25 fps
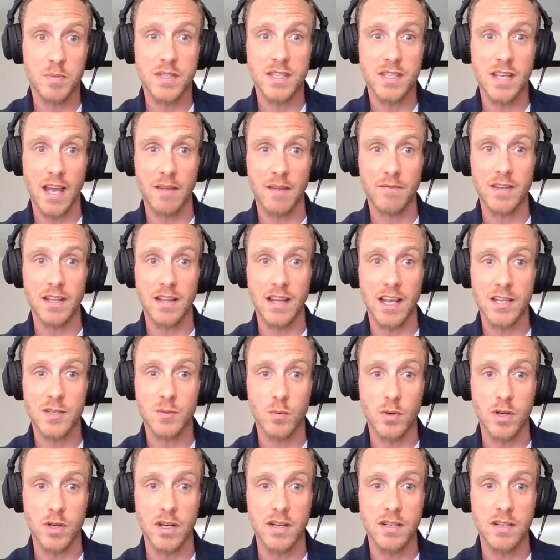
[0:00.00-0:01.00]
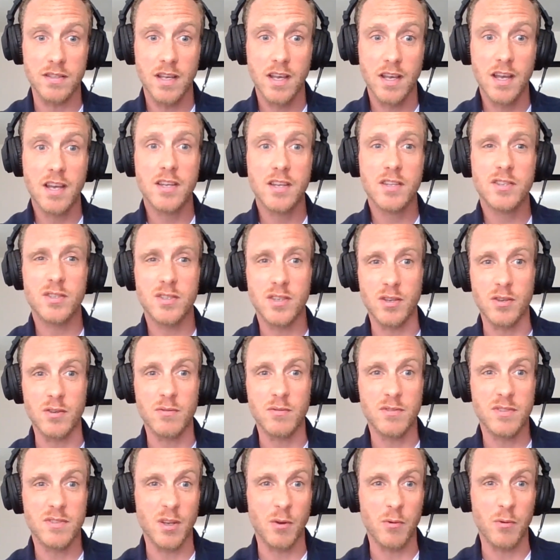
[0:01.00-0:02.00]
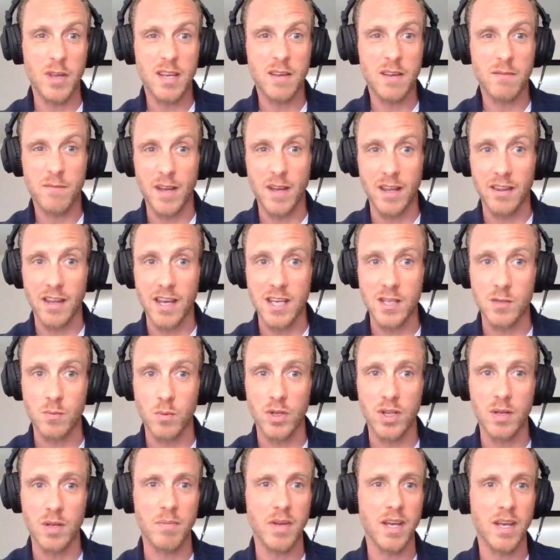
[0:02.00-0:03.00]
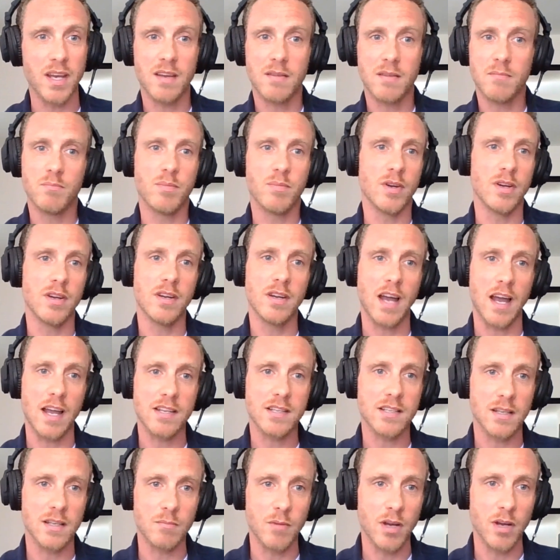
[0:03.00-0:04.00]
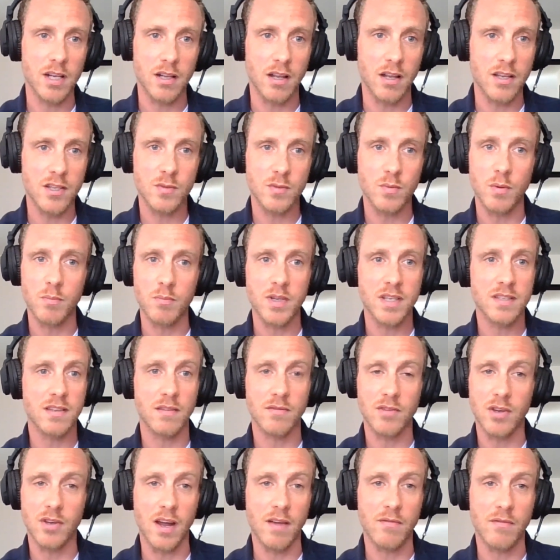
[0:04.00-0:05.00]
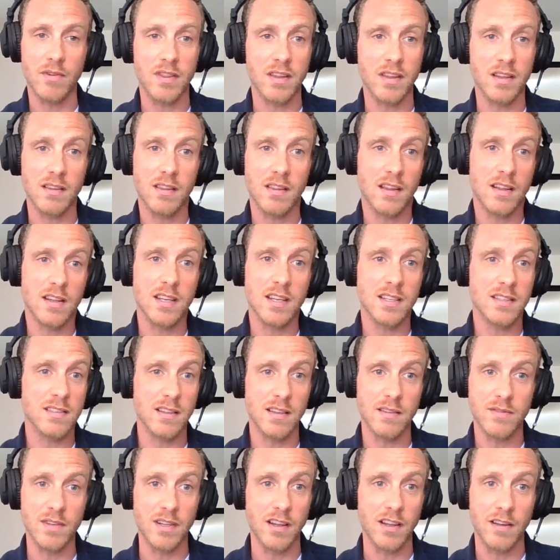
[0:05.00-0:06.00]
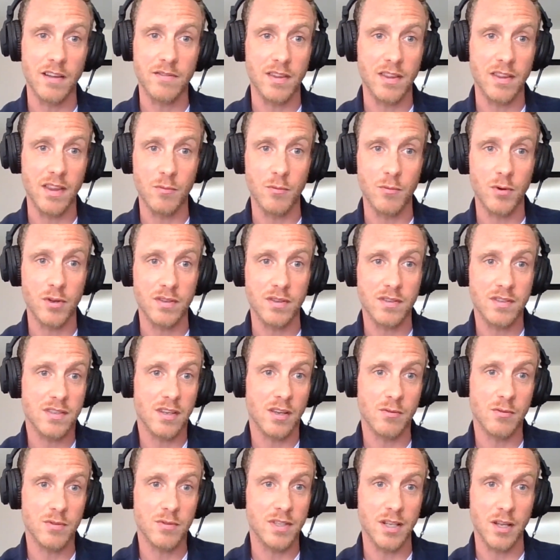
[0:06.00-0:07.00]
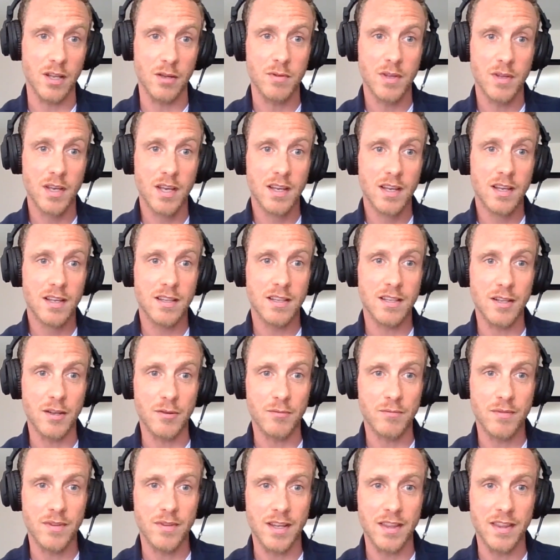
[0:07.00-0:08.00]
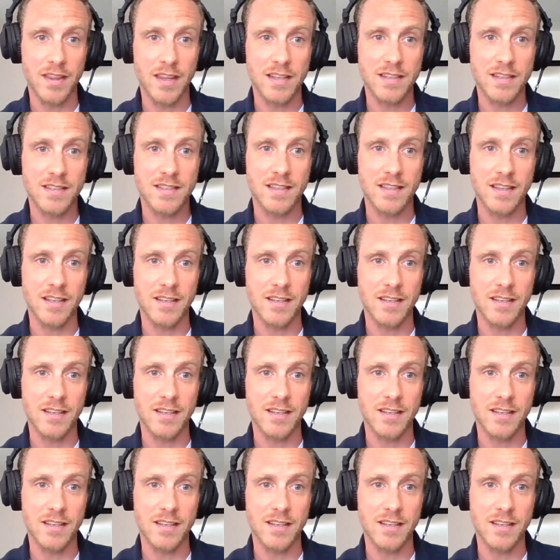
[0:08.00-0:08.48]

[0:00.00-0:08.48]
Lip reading: to have the last word, so he can feel that he's won a bit, but actually my client's won because they've got everything that they need to live the life that they want. So that's